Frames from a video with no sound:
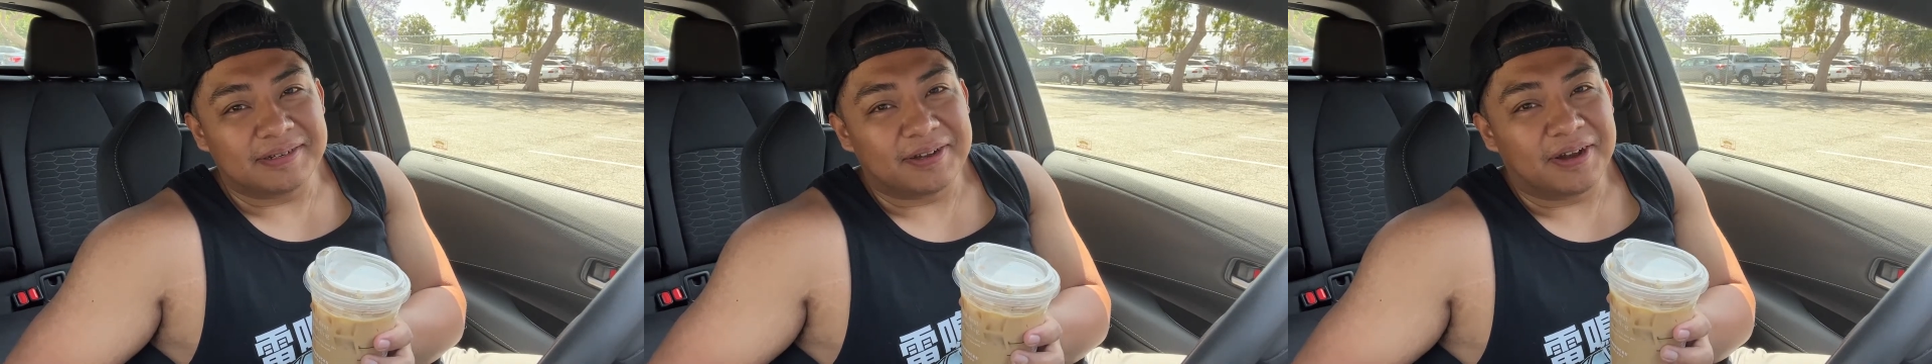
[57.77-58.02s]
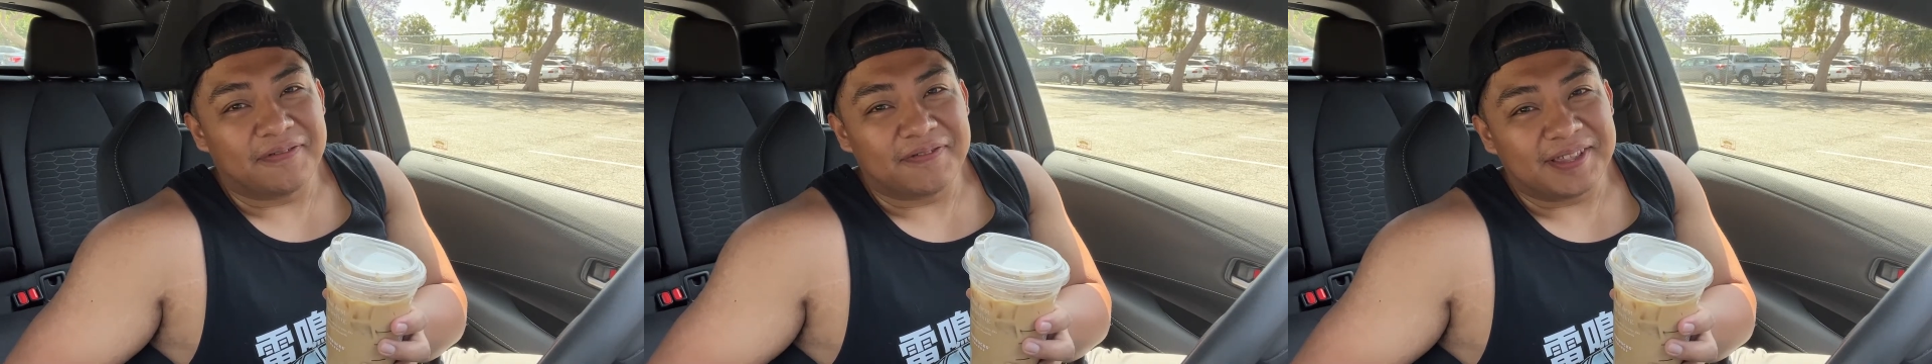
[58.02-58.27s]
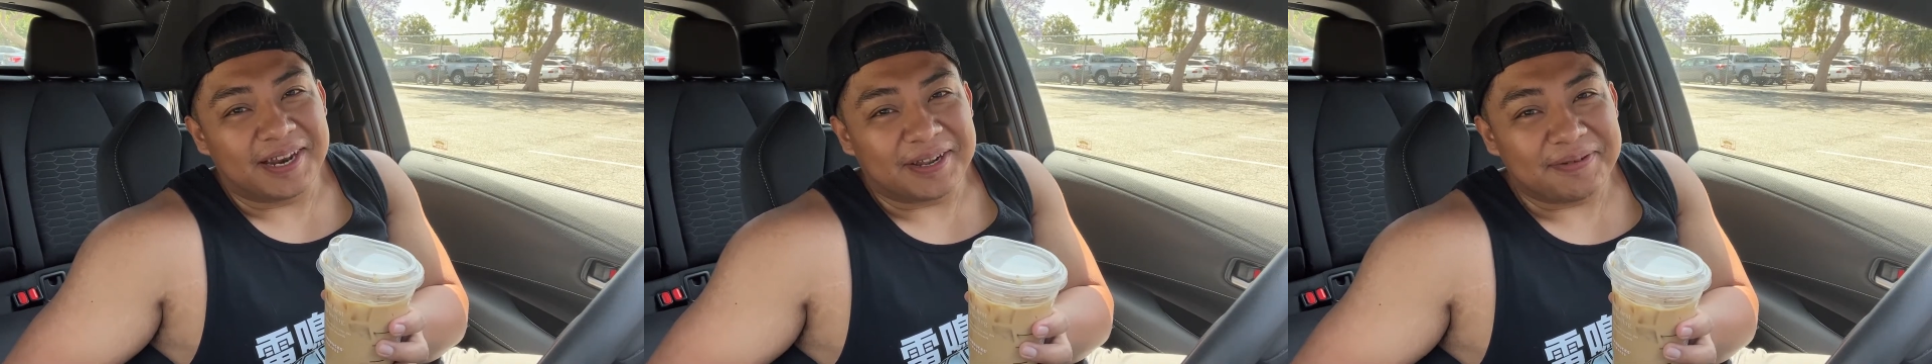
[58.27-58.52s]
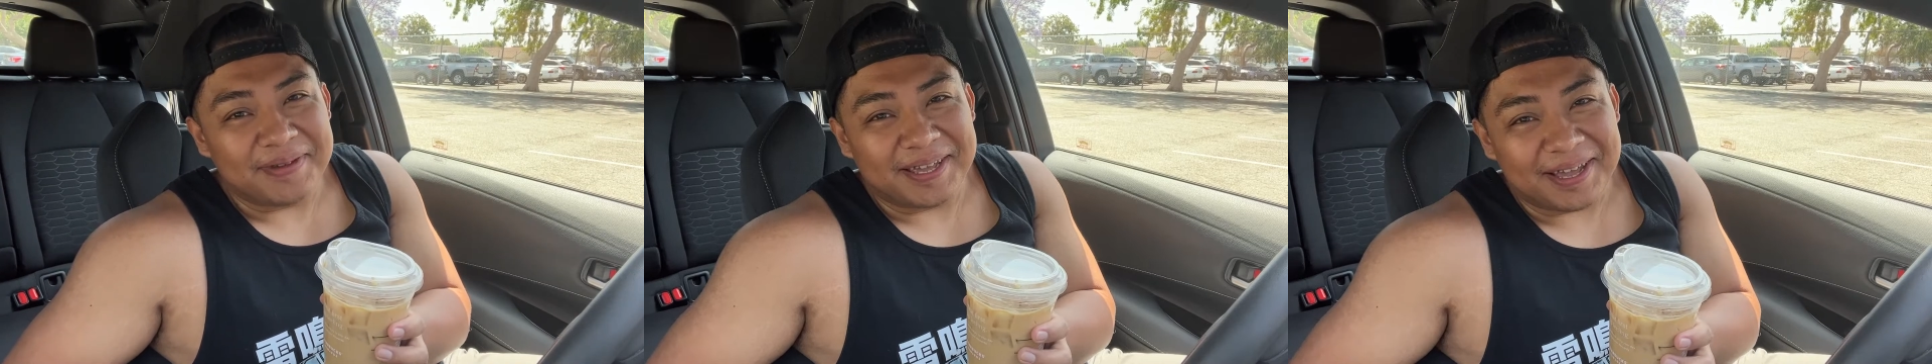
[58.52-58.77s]
coffee that I
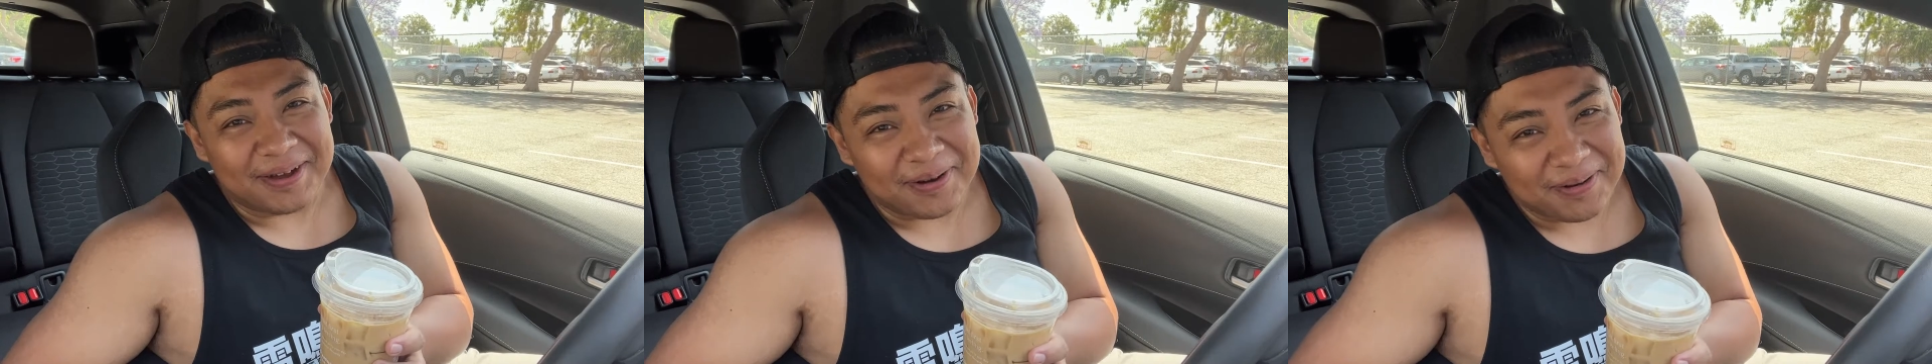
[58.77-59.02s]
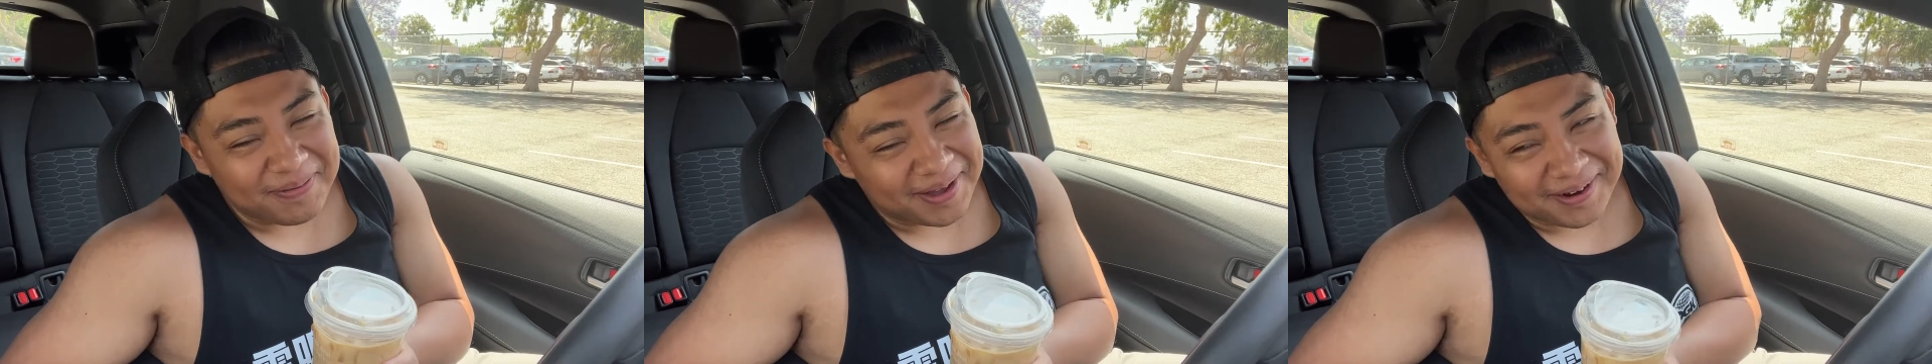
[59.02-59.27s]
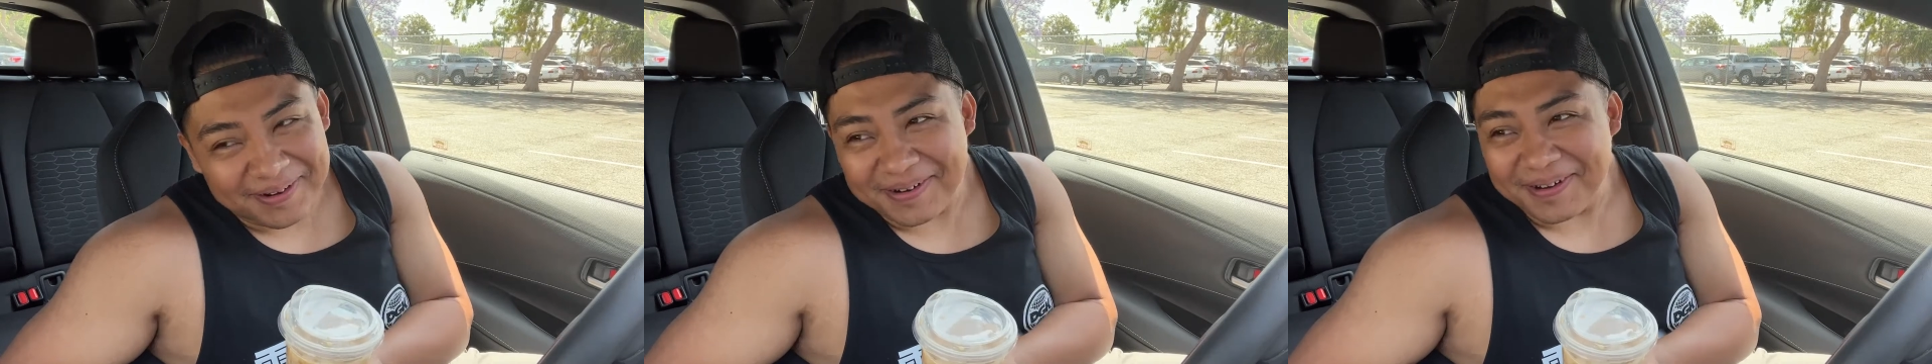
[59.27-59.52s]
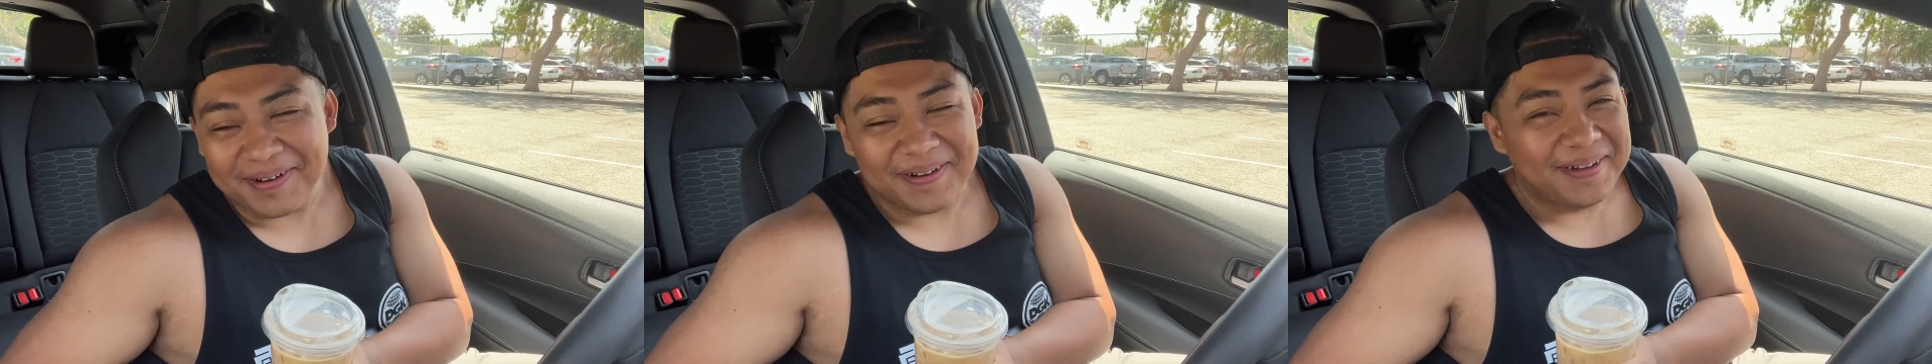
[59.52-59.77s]
could make at home. I
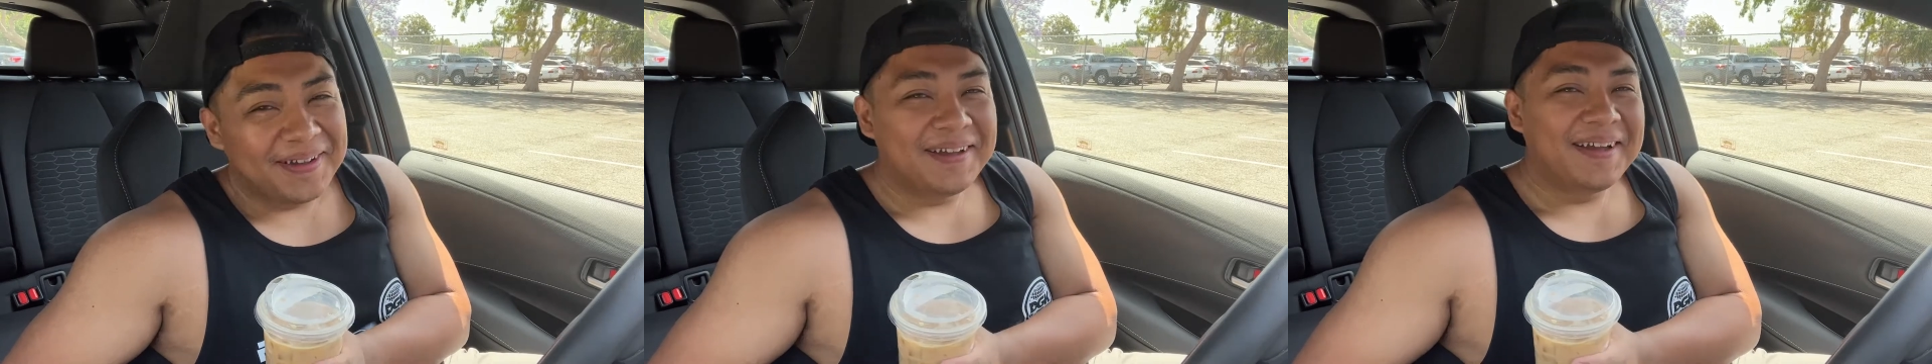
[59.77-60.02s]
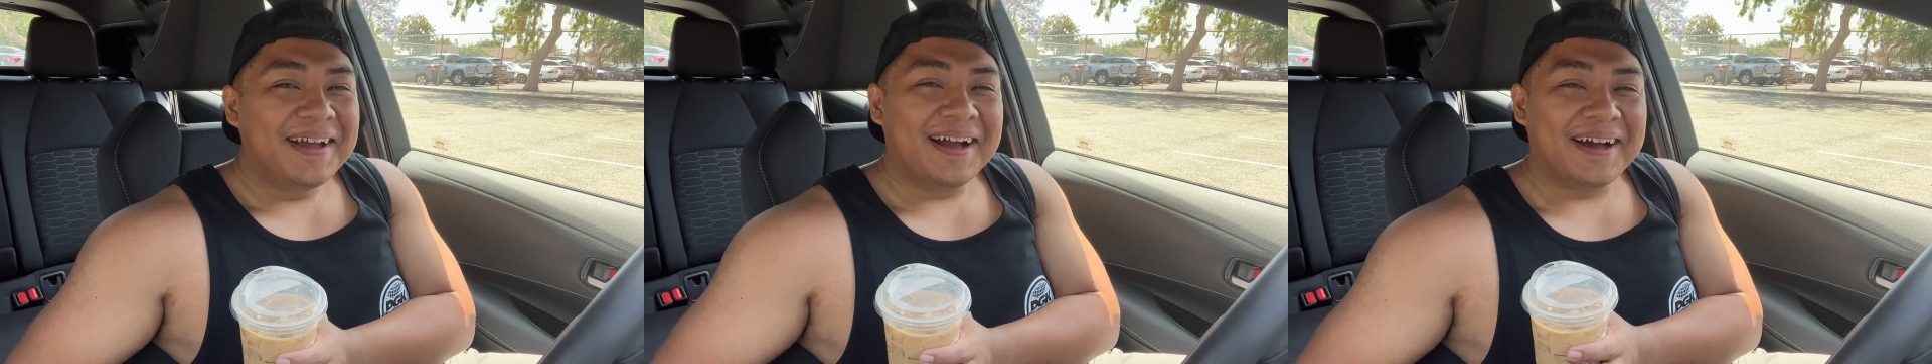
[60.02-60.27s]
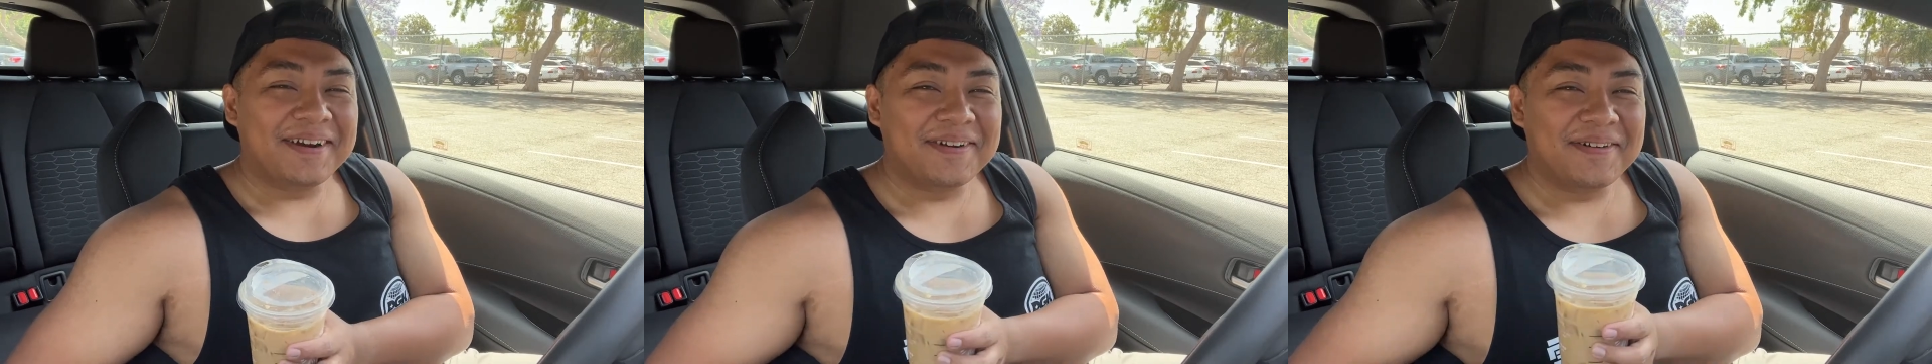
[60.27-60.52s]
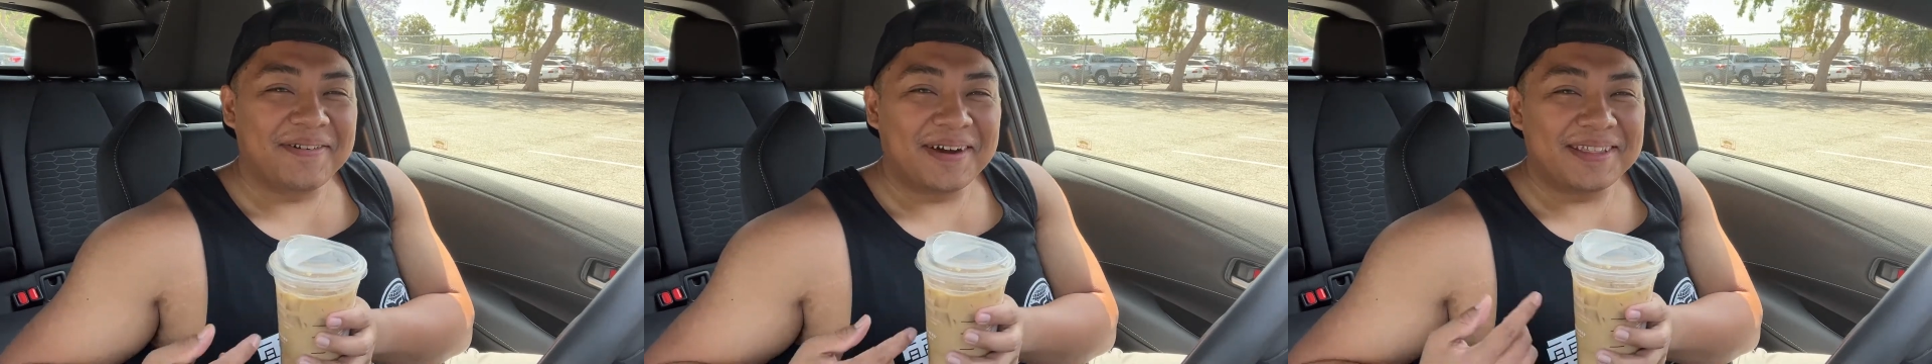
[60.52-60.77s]
don't
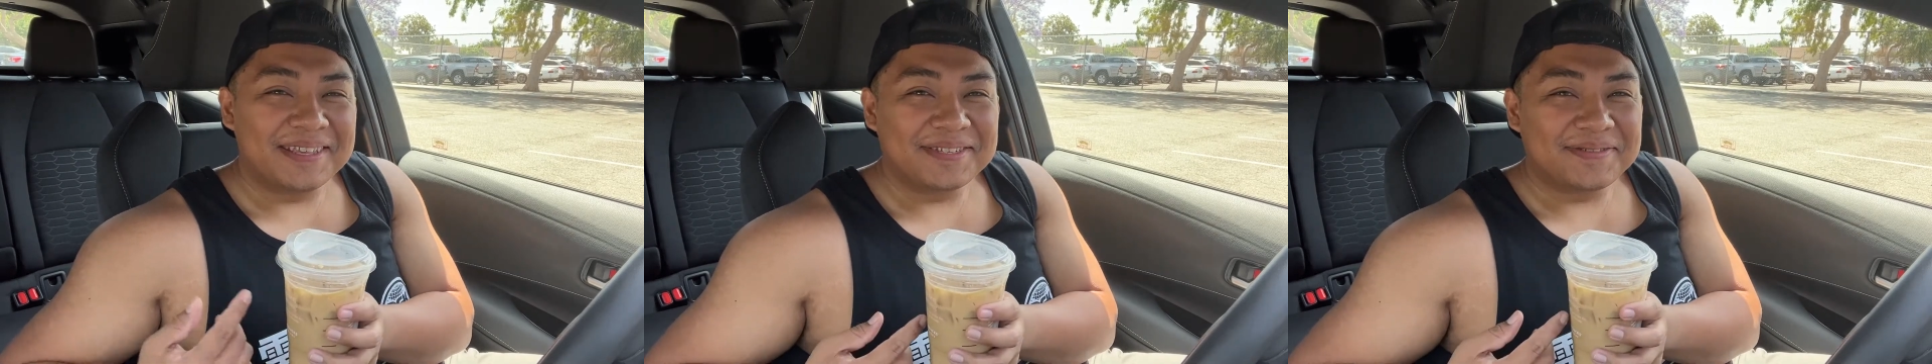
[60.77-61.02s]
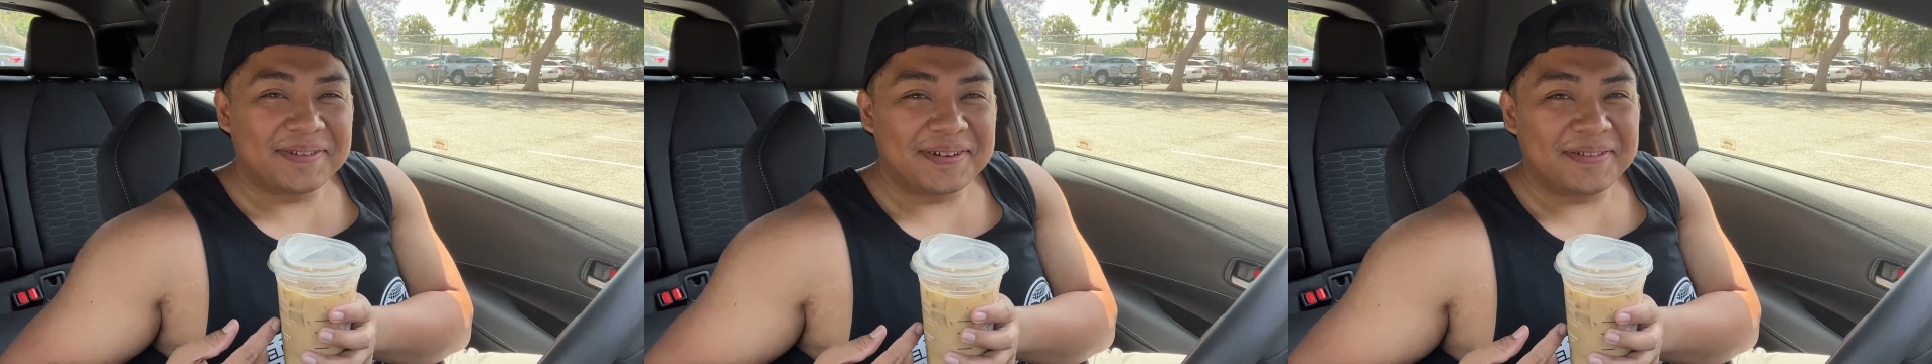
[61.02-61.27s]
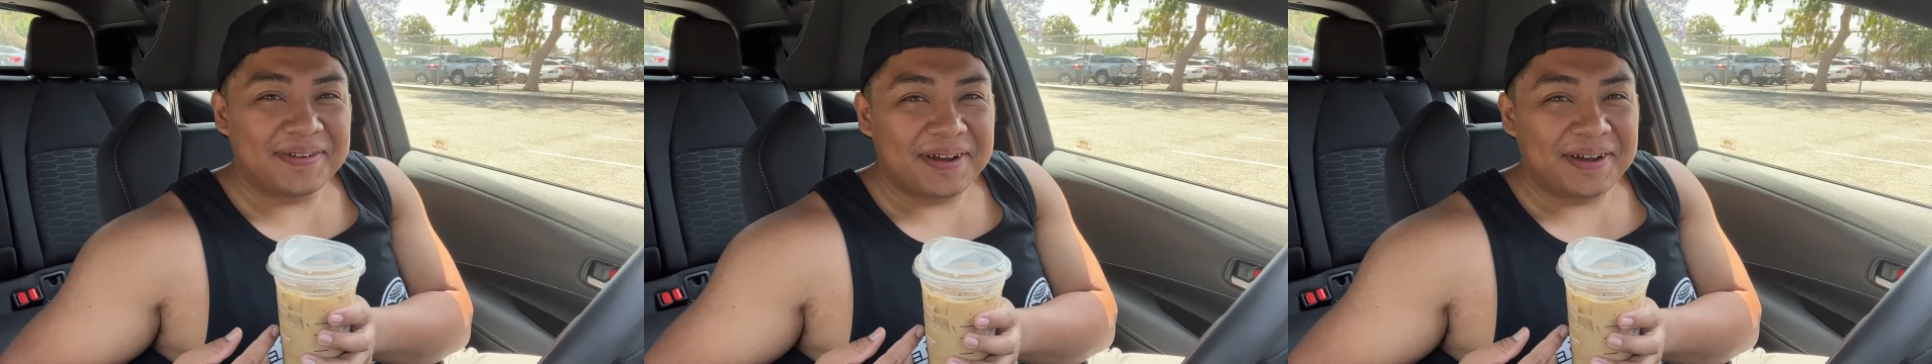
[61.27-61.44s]
know why this one,